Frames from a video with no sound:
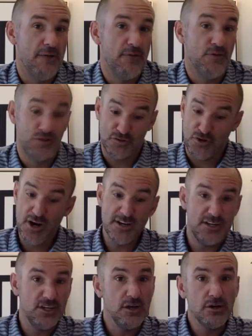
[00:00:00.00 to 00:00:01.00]
Looks great
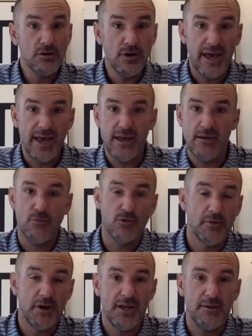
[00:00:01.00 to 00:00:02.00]
to you. Hey, more
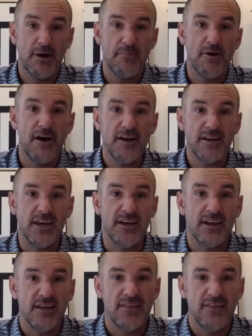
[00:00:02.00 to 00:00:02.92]
money in my pocket.